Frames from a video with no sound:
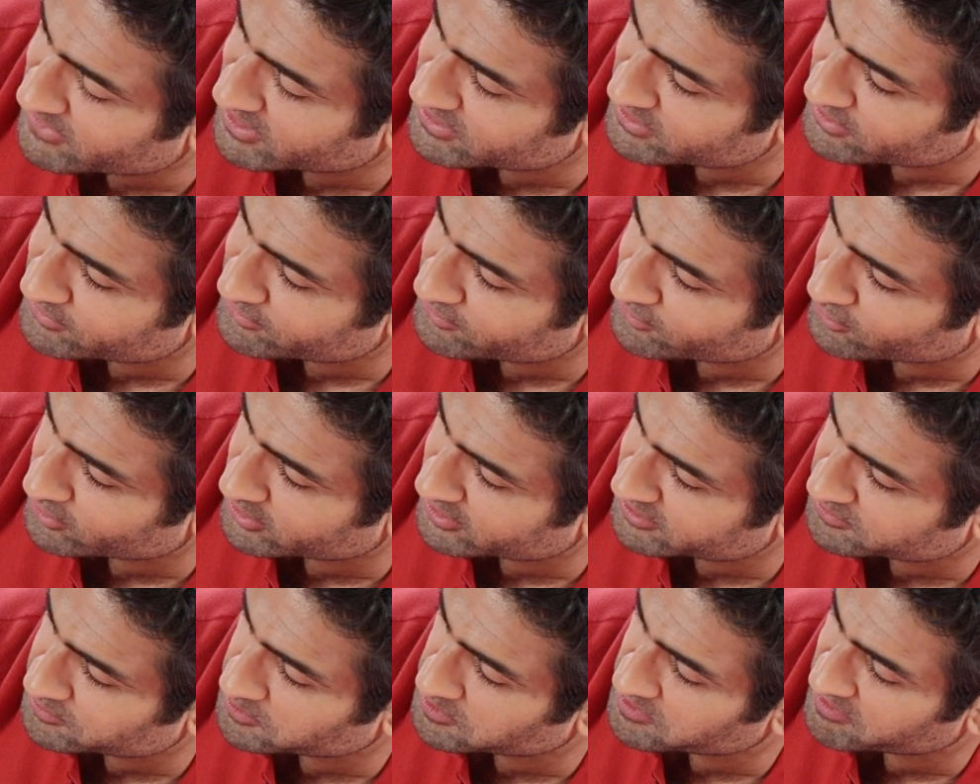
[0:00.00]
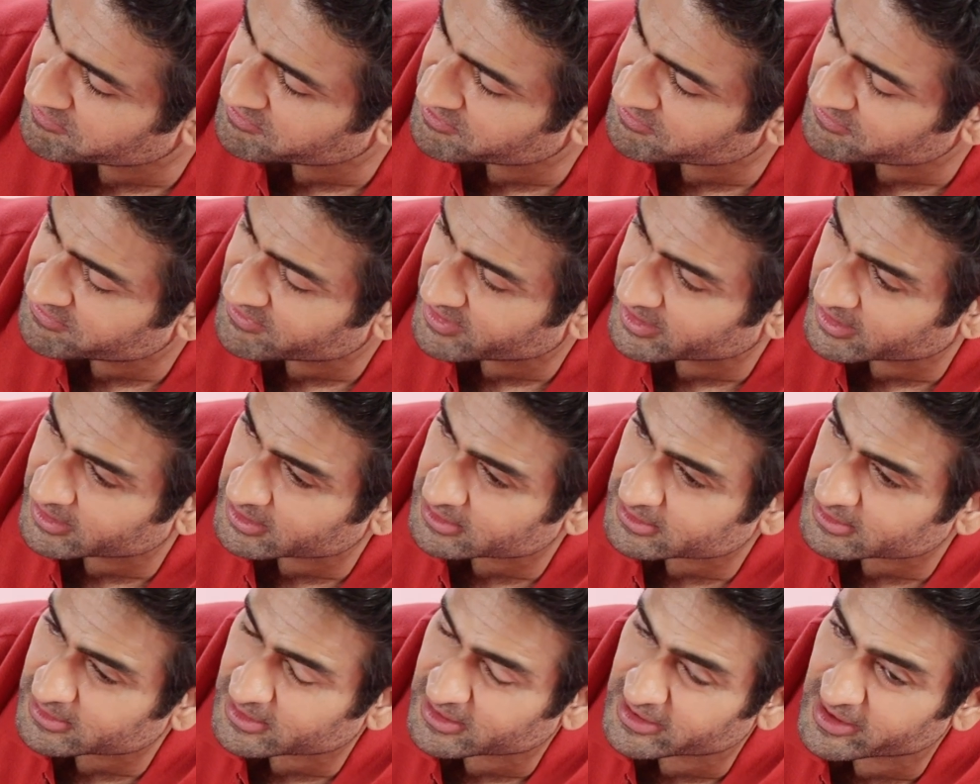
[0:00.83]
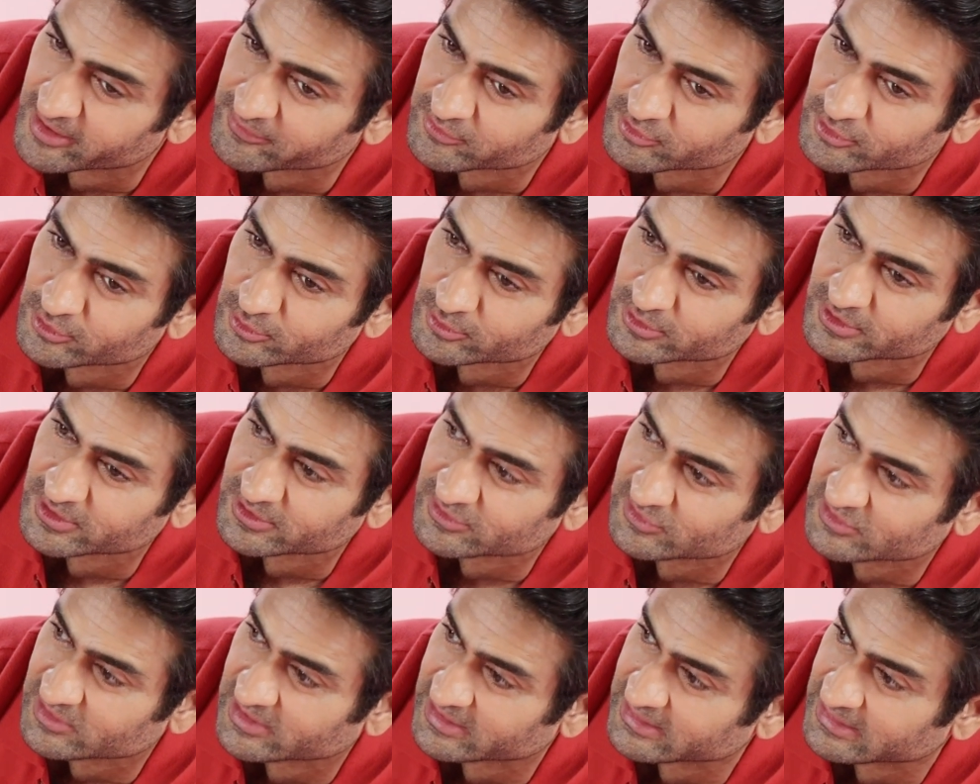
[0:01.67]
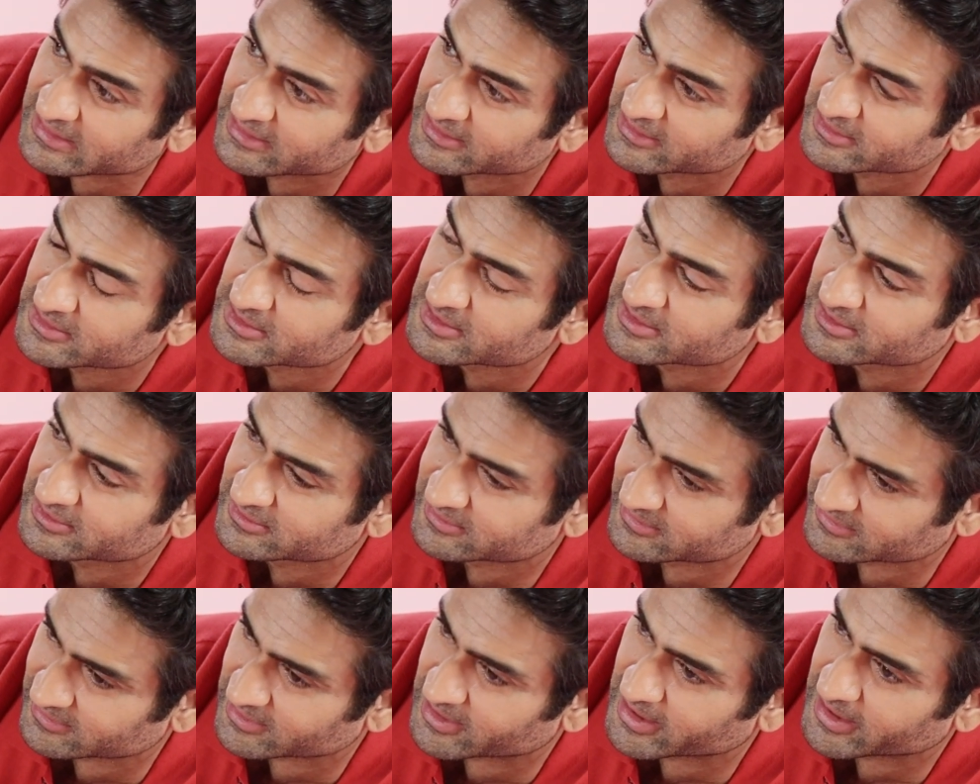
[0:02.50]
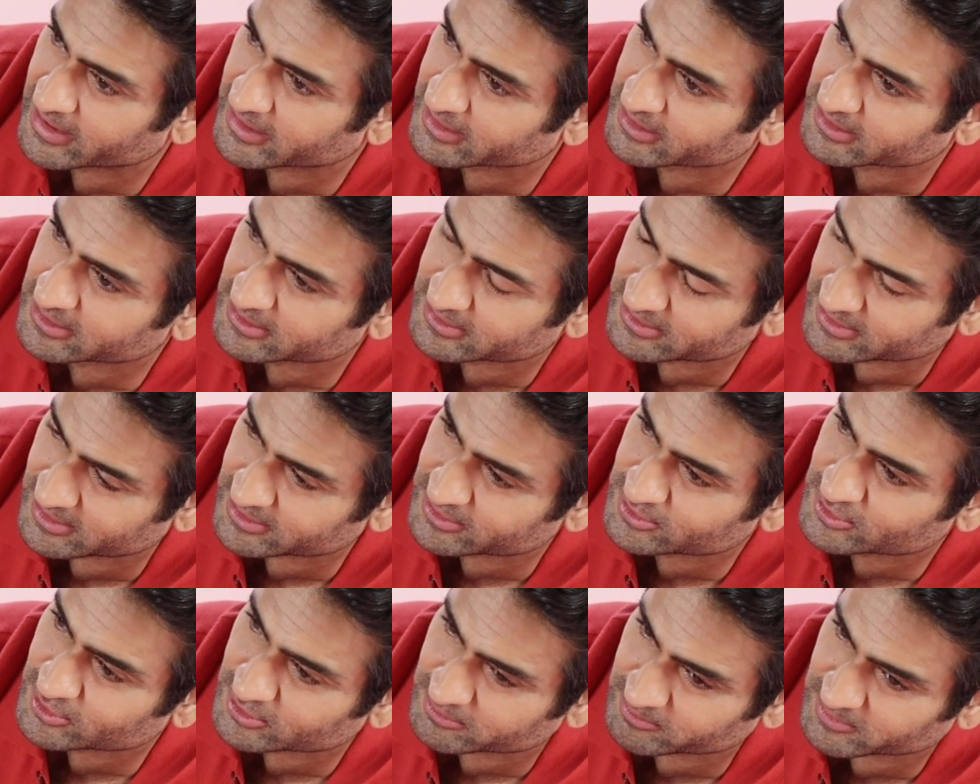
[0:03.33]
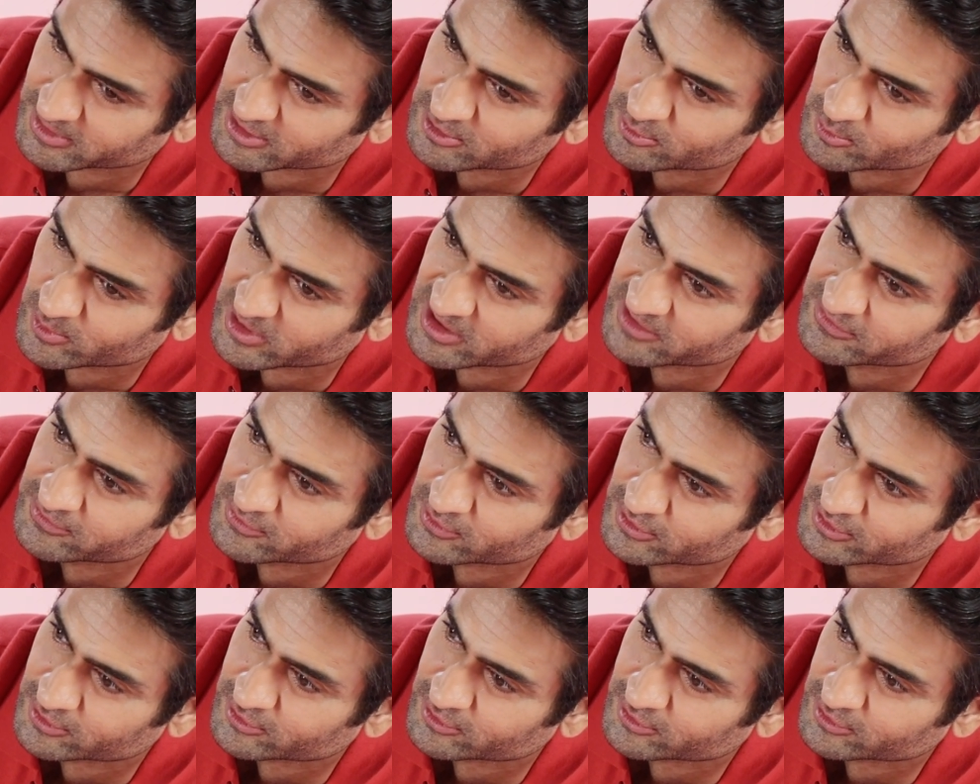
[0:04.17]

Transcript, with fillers: in the forest where we have a fight, and I have to do this like slide that took me twenty-four